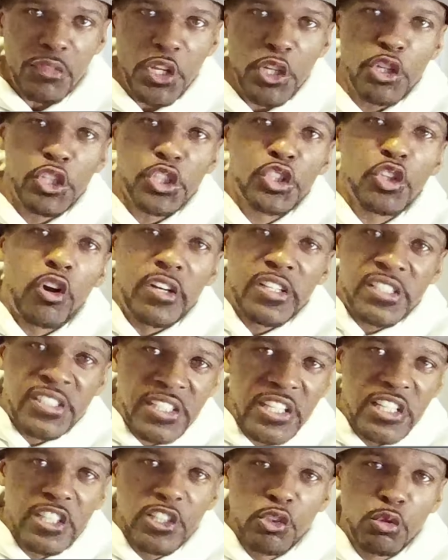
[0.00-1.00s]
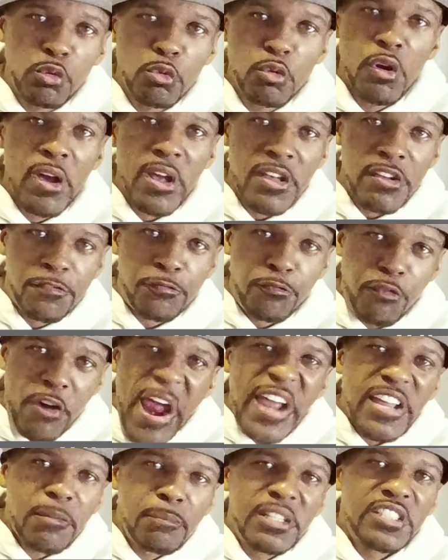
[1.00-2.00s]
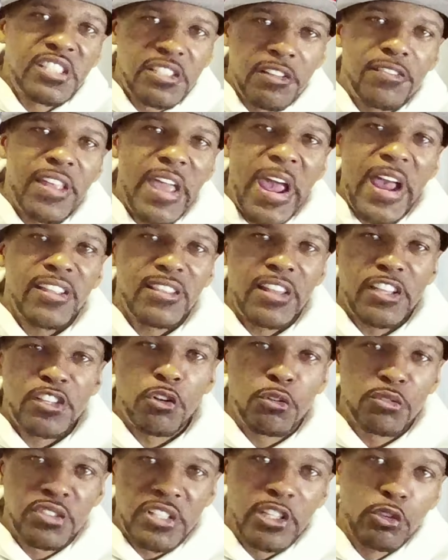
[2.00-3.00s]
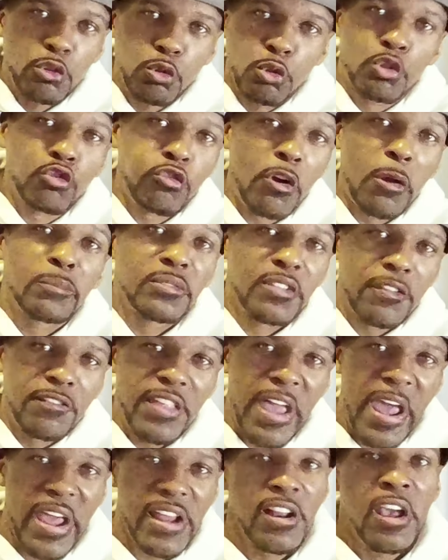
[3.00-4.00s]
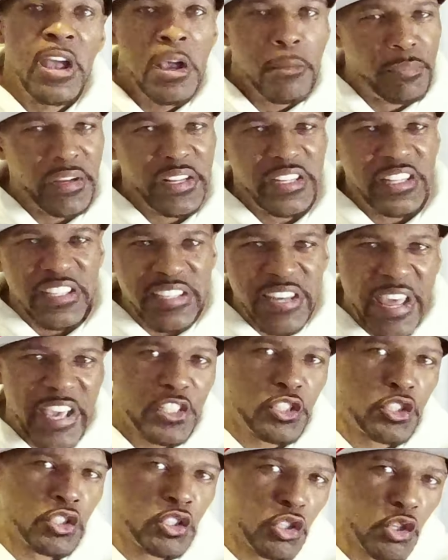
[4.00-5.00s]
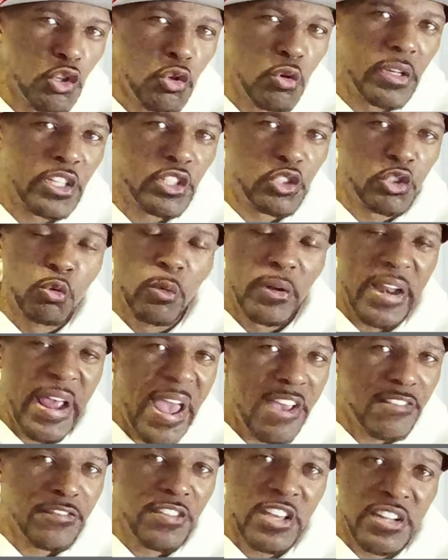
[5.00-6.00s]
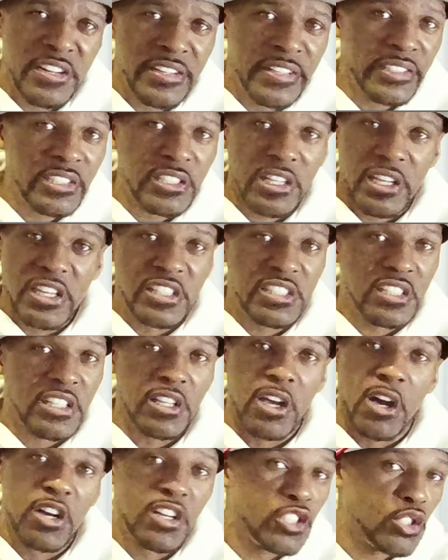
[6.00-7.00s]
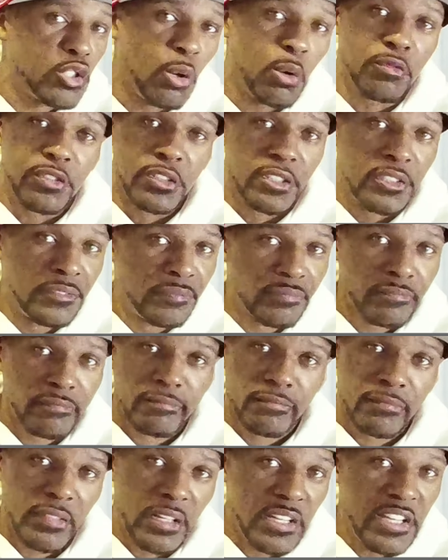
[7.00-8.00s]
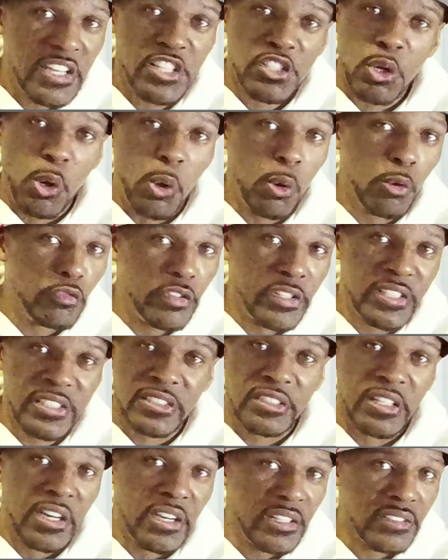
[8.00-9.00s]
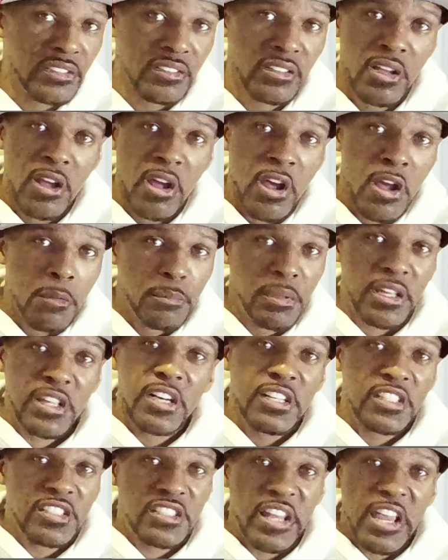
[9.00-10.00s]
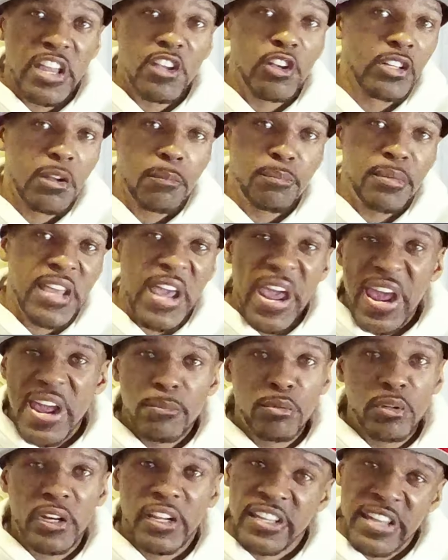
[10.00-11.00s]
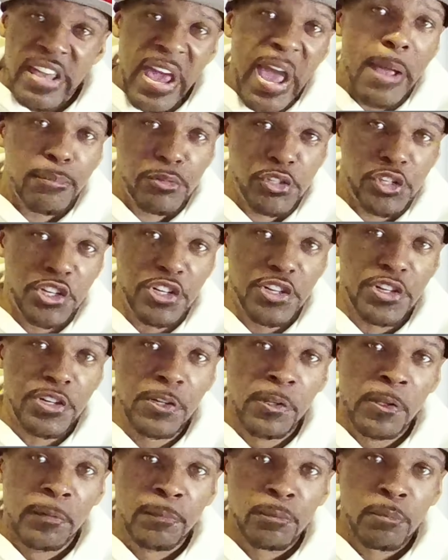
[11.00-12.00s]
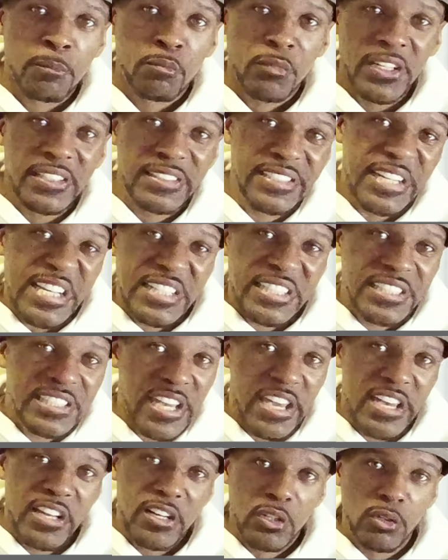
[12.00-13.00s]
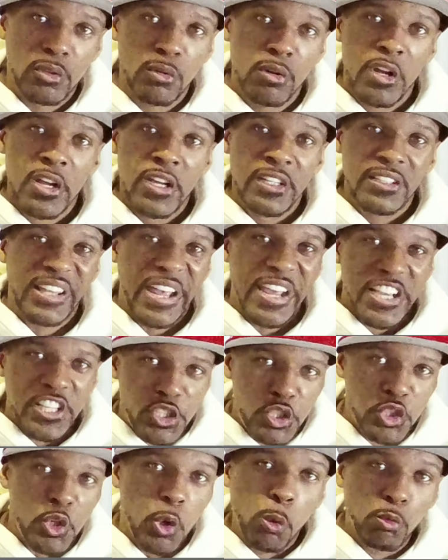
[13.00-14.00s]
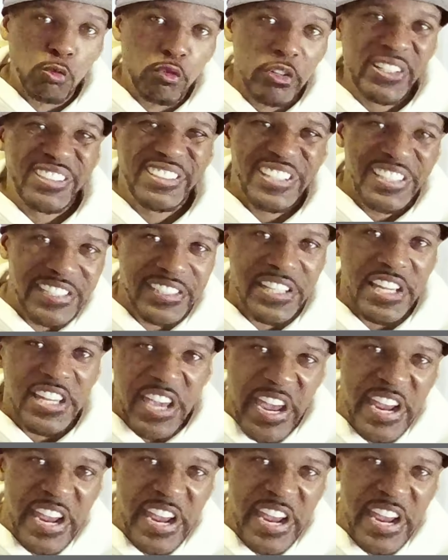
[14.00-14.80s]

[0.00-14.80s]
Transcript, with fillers: you're starting to see little fragments of that. Like you know i saying, little crumbs of that. But in the next two and two and a half years, is it's over. It's over. It's done. Because they're gonna be able to capture detail like so realistic